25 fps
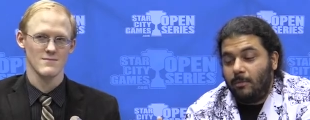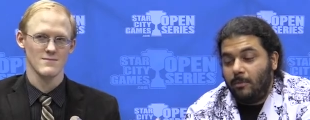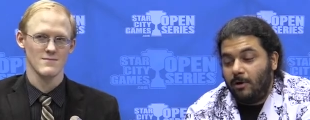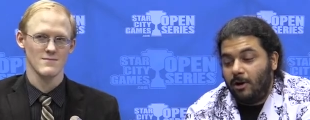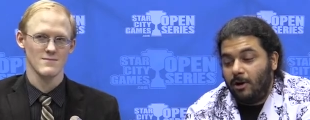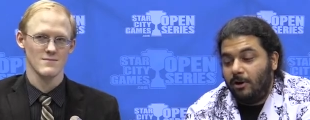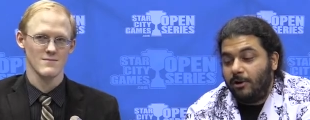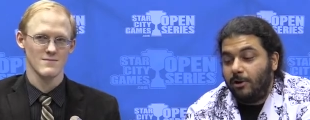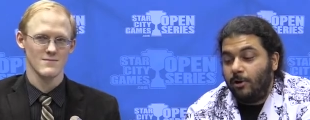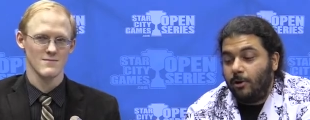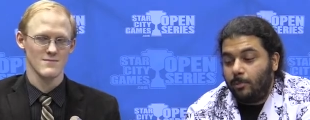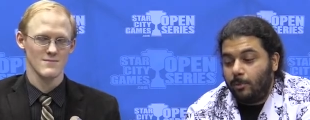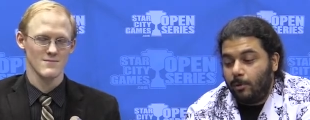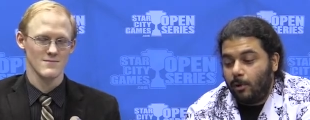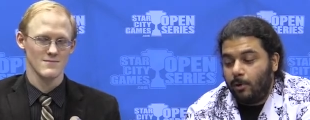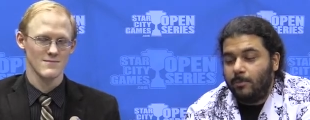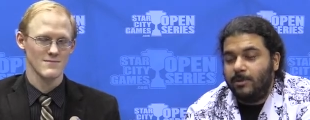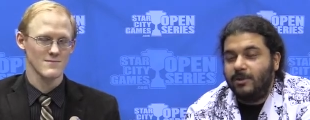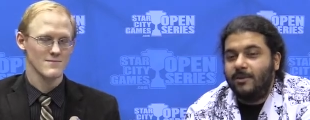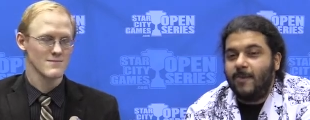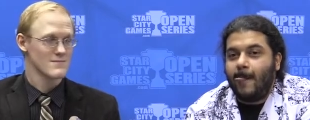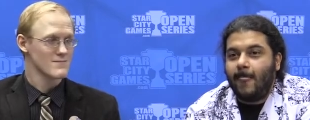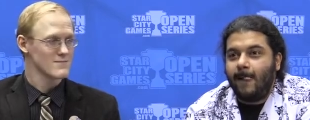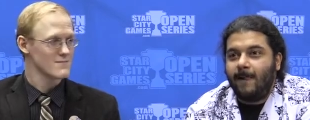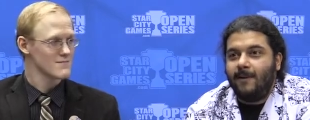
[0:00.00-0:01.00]
Speaker 1: all your
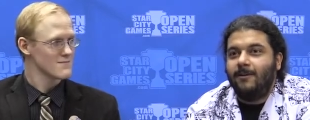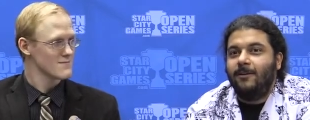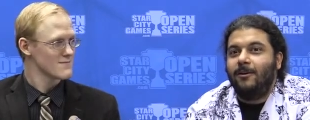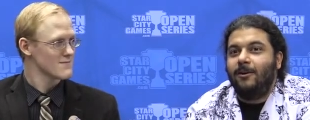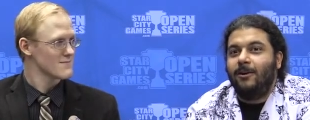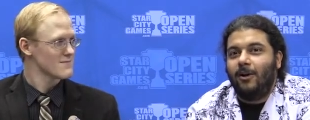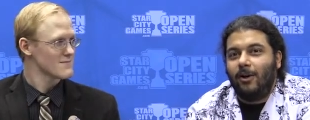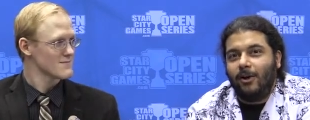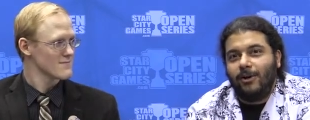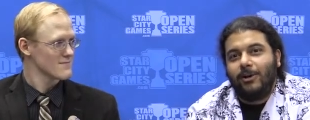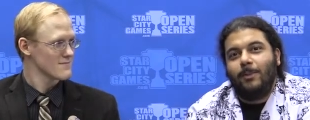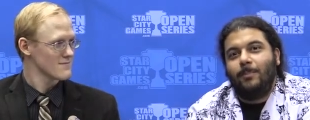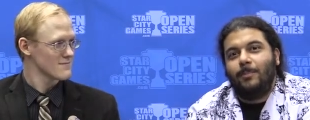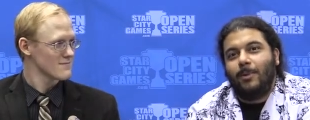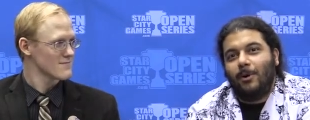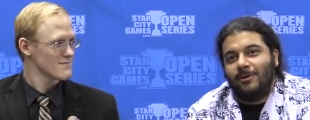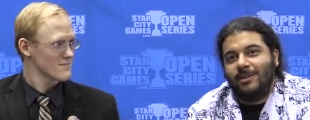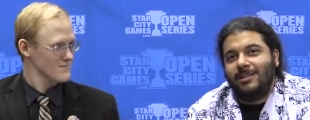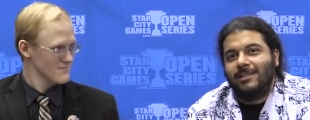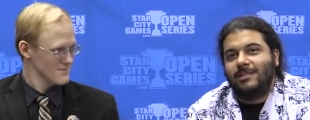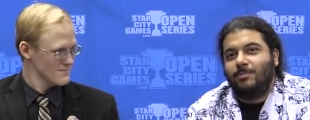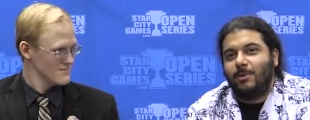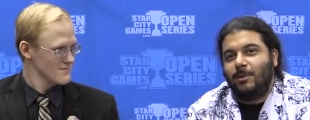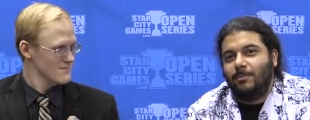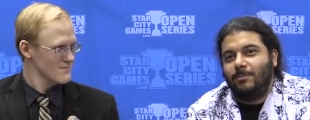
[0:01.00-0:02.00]
opponent uh, all your
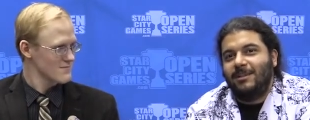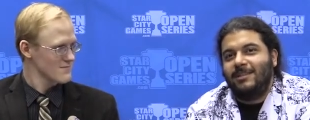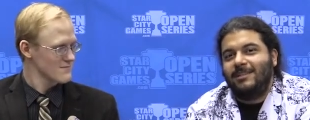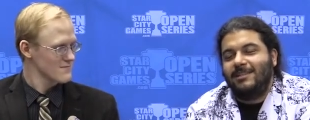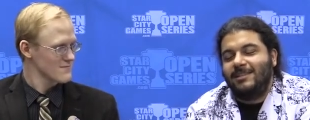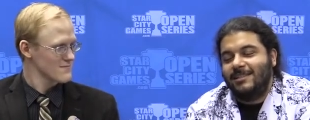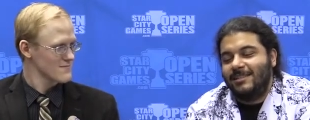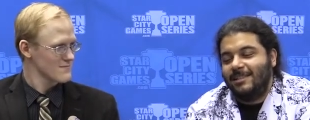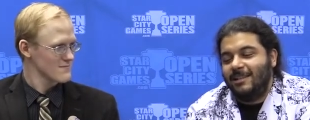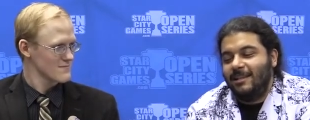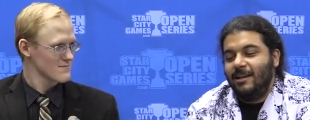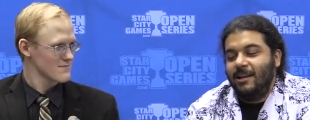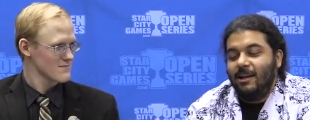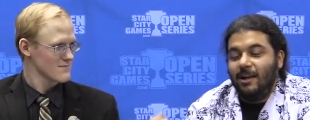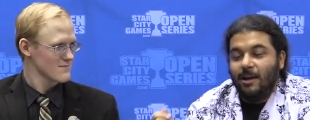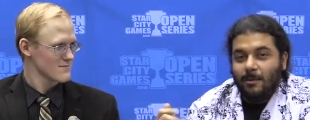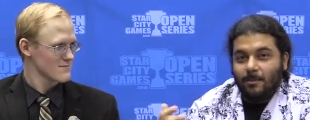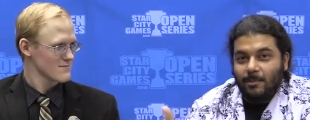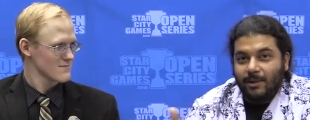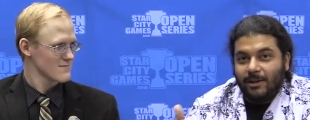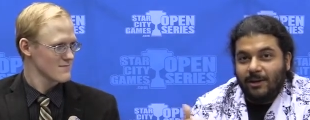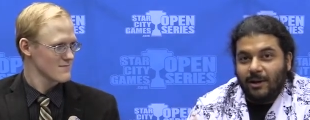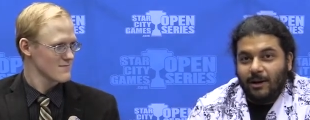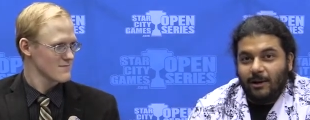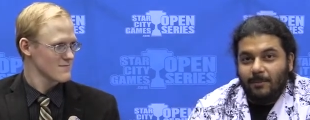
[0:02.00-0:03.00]
opponent's permanents
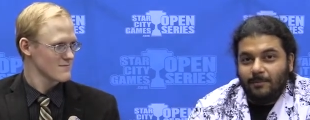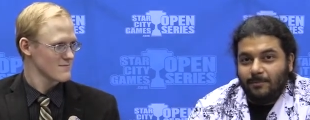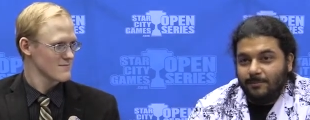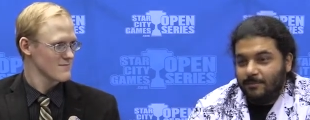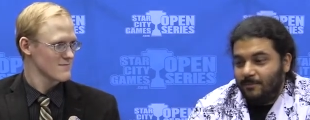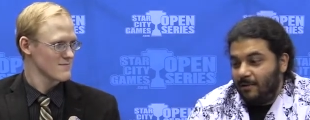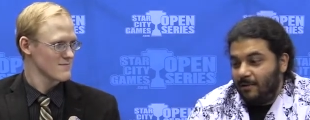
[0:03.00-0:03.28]
become